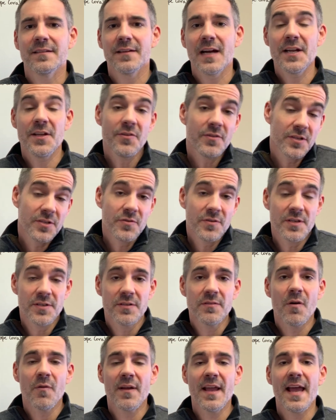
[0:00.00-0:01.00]
You can
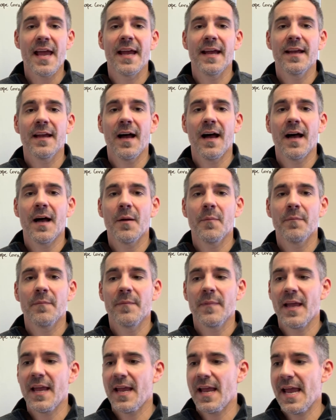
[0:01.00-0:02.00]
do okay.
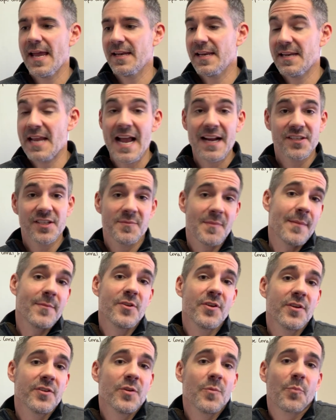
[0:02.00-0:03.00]
And actually maybe
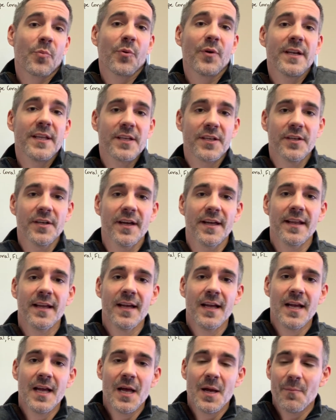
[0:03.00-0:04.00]
you can do pretty good.
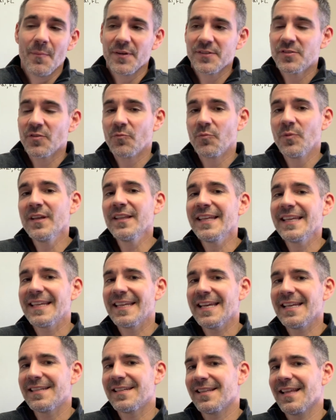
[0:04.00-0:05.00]
But to really
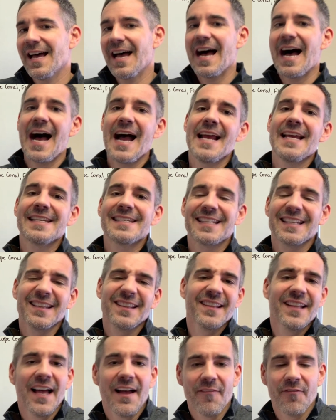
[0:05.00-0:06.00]
get to the highest
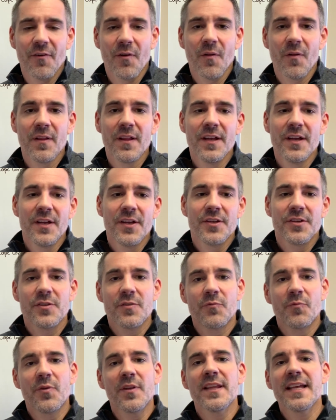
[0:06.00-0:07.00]
level,
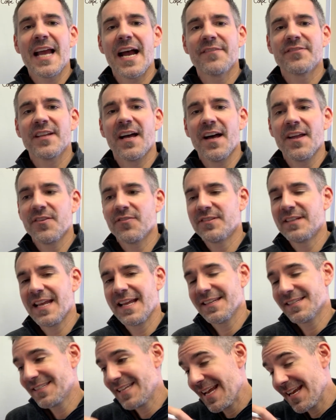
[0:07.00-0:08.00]
you really have to
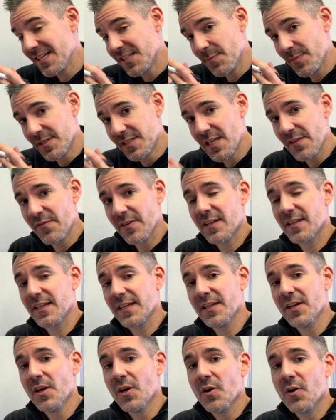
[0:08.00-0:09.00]
understand
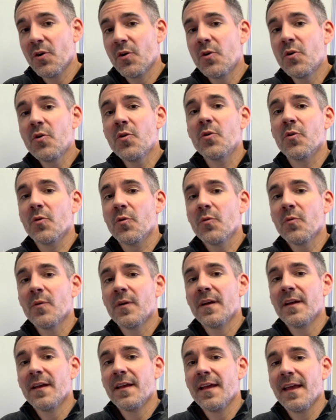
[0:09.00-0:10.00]
specifically who
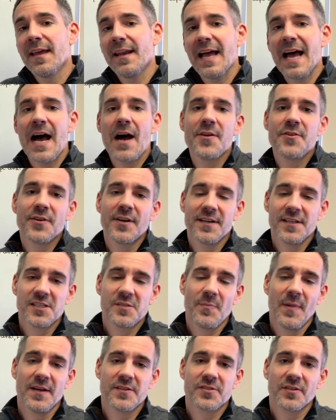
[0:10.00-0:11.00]
and how you're going to
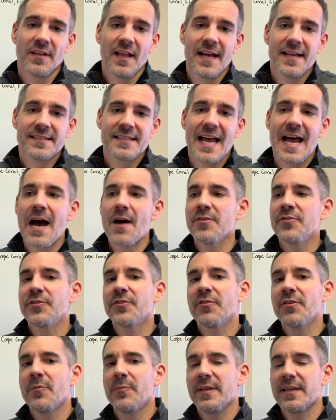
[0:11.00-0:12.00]
specialize, how you're
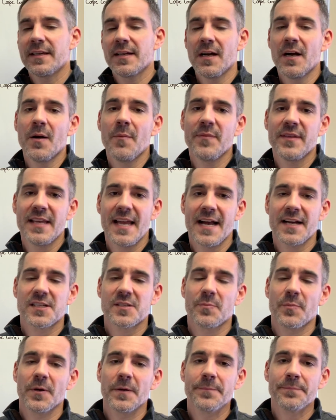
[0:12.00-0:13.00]
going to become the
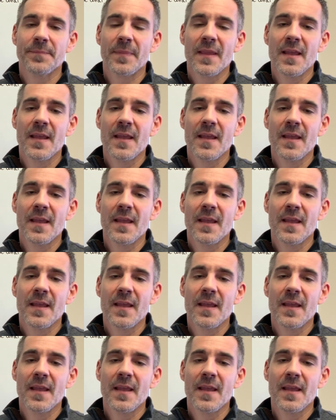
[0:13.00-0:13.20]
expert.